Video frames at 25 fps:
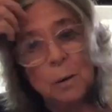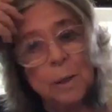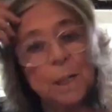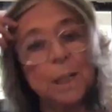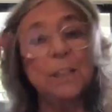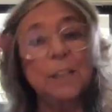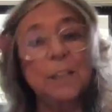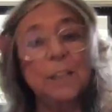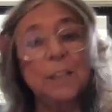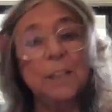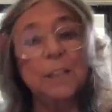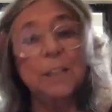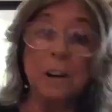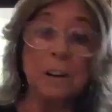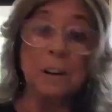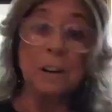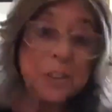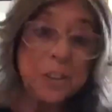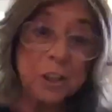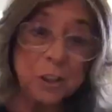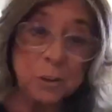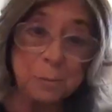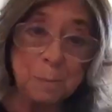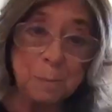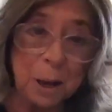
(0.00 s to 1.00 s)
it is very
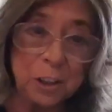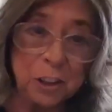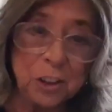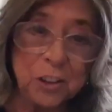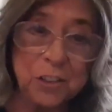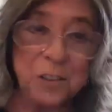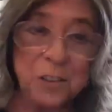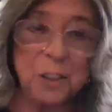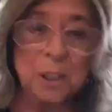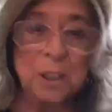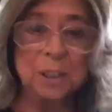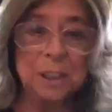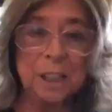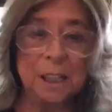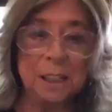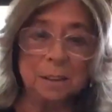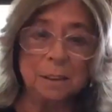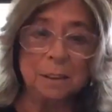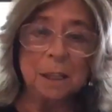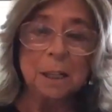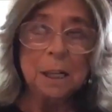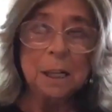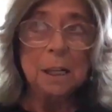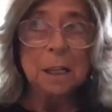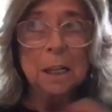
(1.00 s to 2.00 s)
suspenseful and
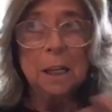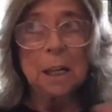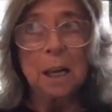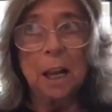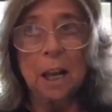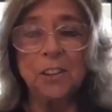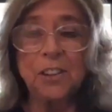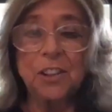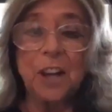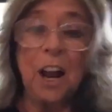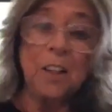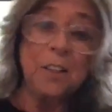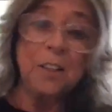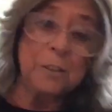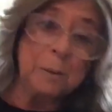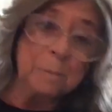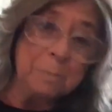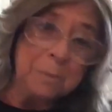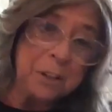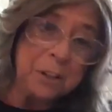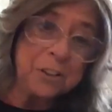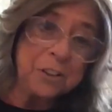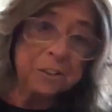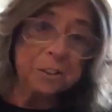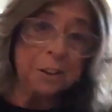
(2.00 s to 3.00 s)
it's either a
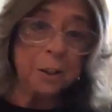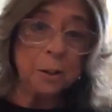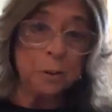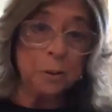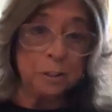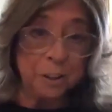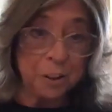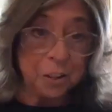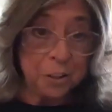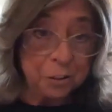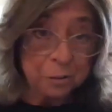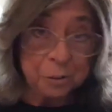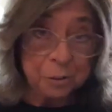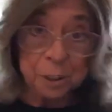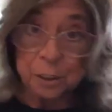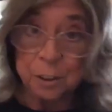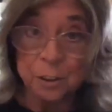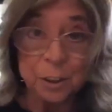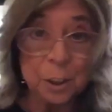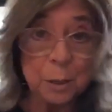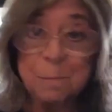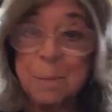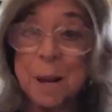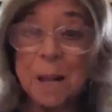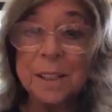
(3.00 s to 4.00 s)
mystery or a thriller,
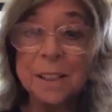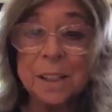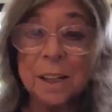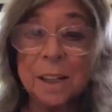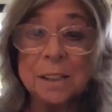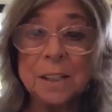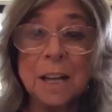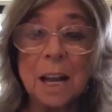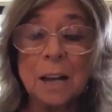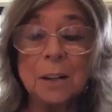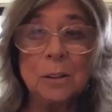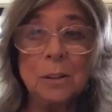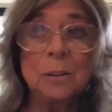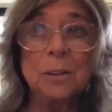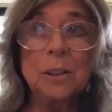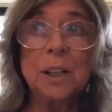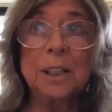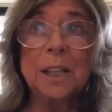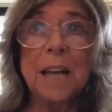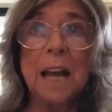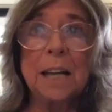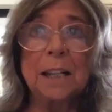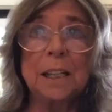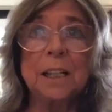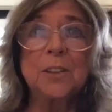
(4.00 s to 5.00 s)
depending on how you look
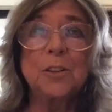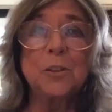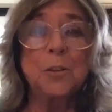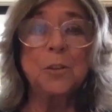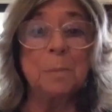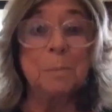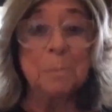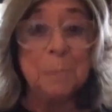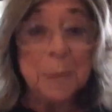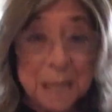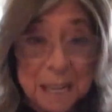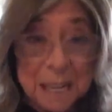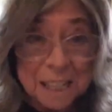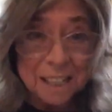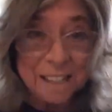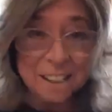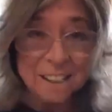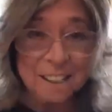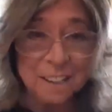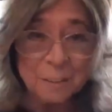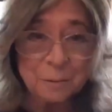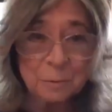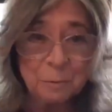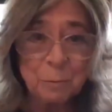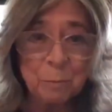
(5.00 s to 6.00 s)
at it, to me,
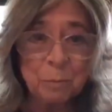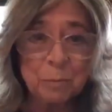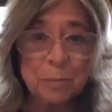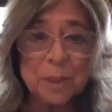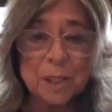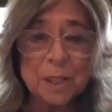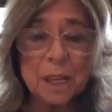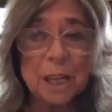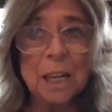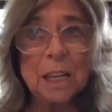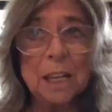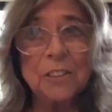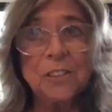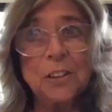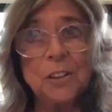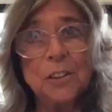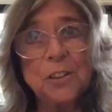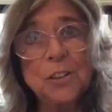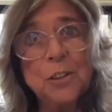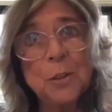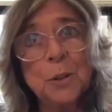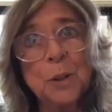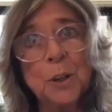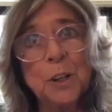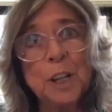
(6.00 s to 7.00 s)
it's a
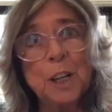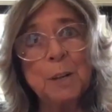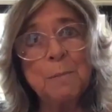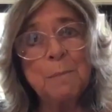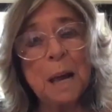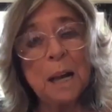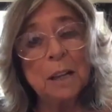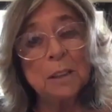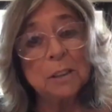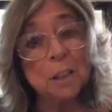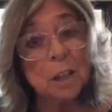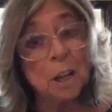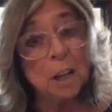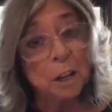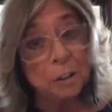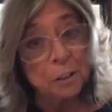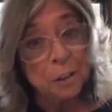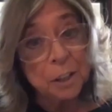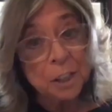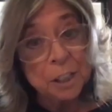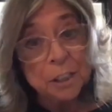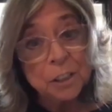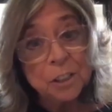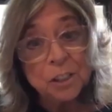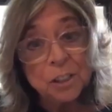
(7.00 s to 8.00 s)
story about
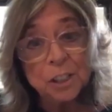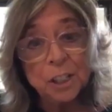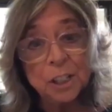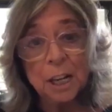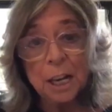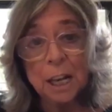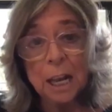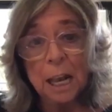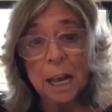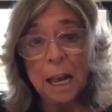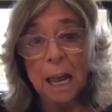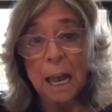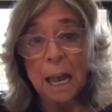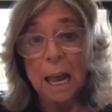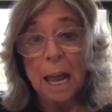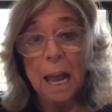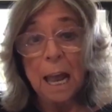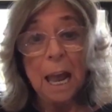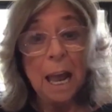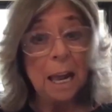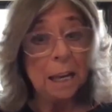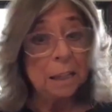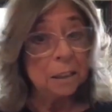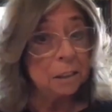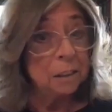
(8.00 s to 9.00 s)
courage
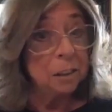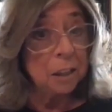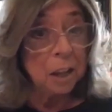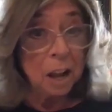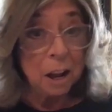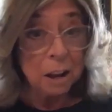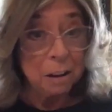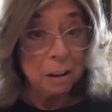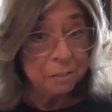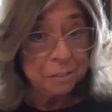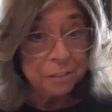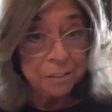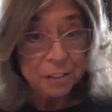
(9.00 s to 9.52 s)
and love